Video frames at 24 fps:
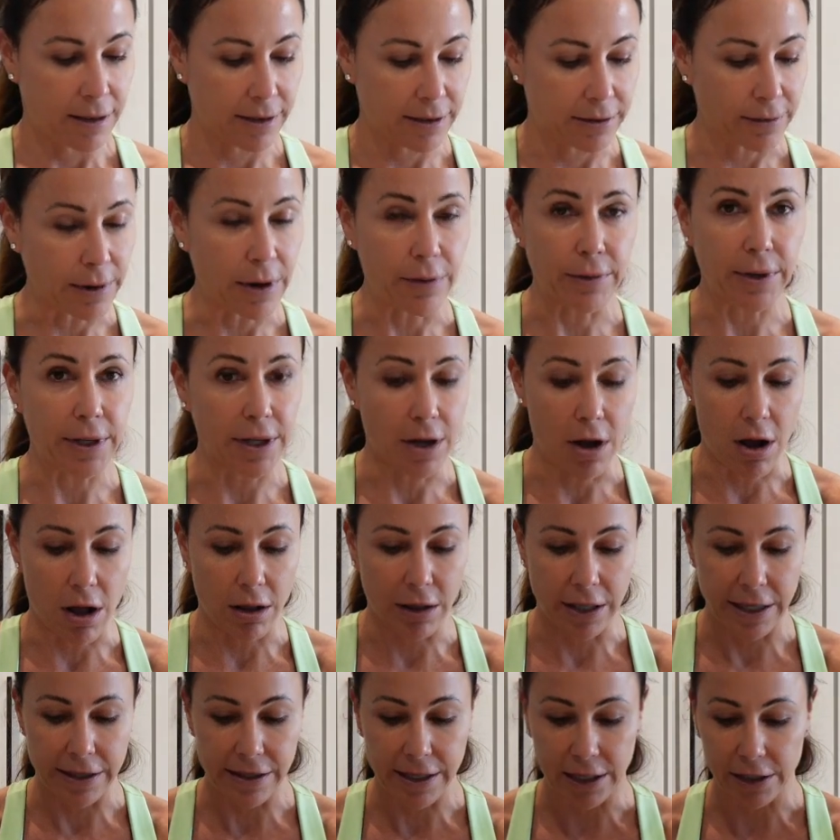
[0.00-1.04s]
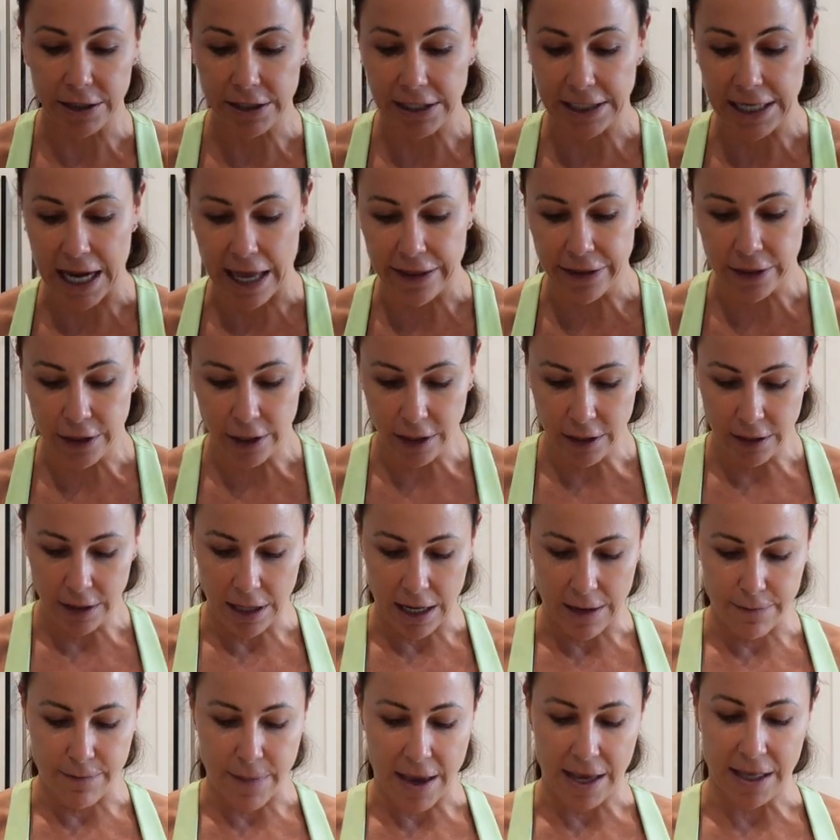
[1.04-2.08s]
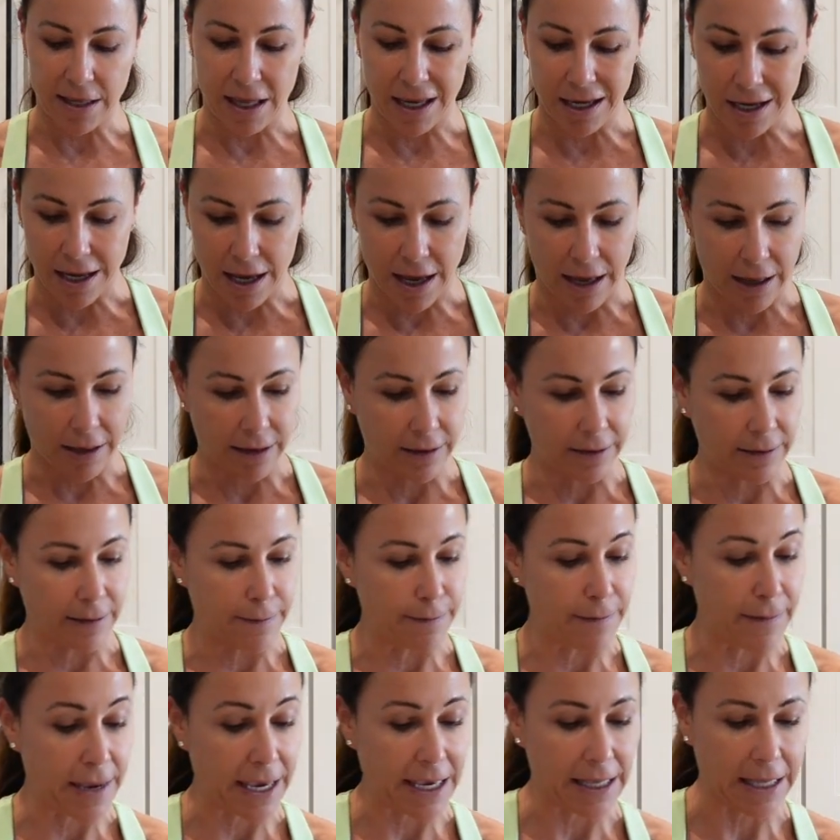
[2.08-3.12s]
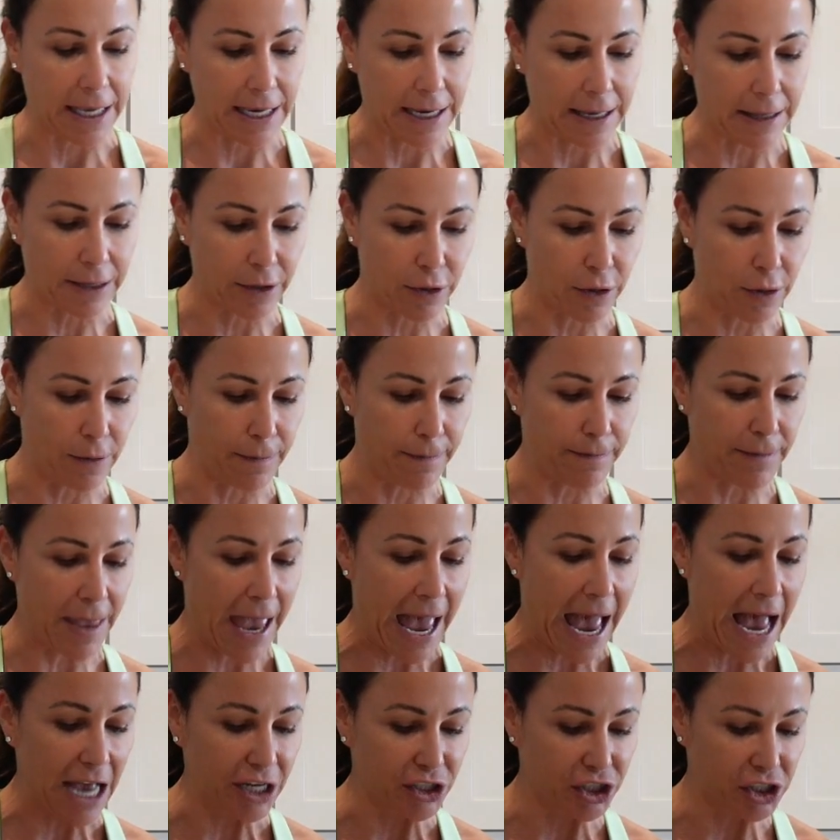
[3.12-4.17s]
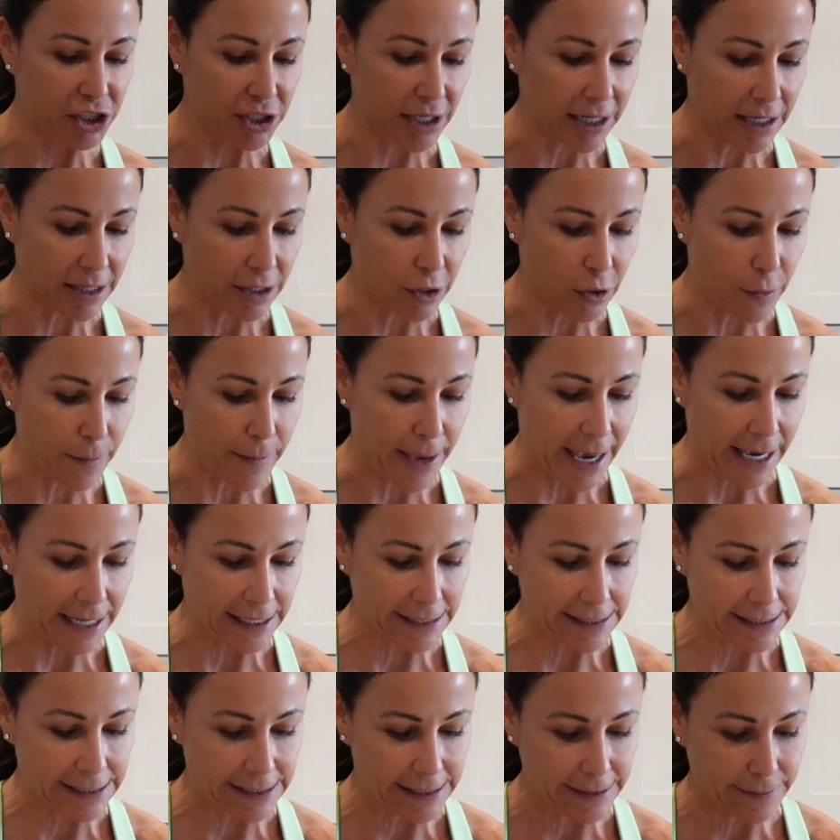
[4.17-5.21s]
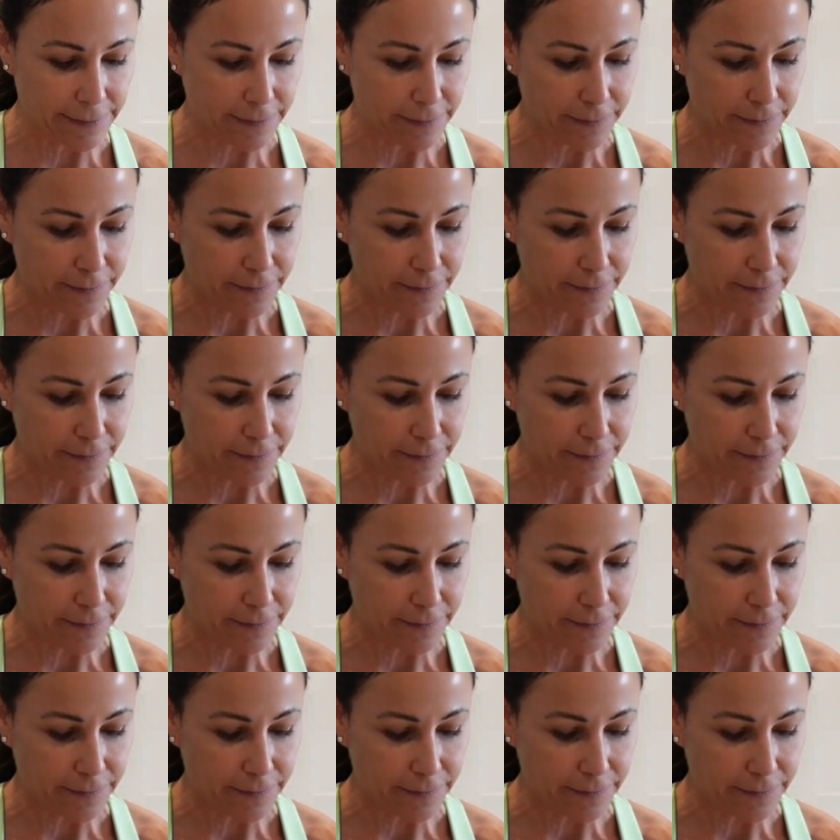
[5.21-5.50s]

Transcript: throw it all in there together and make like a make like a little hash, like a little mix.